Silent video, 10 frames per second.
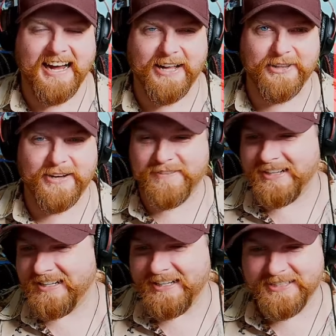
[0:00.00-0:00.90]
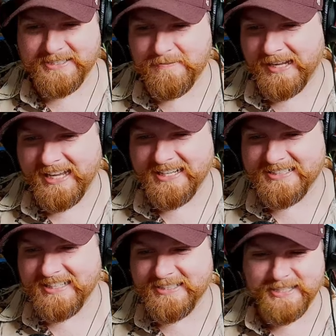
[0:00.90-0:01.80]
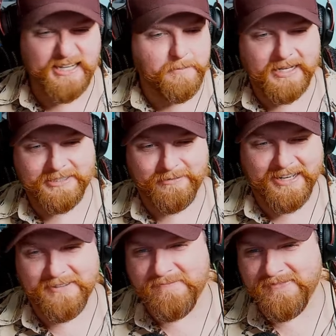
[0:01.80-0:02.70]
I love it. It doesn't make any sense in the best way.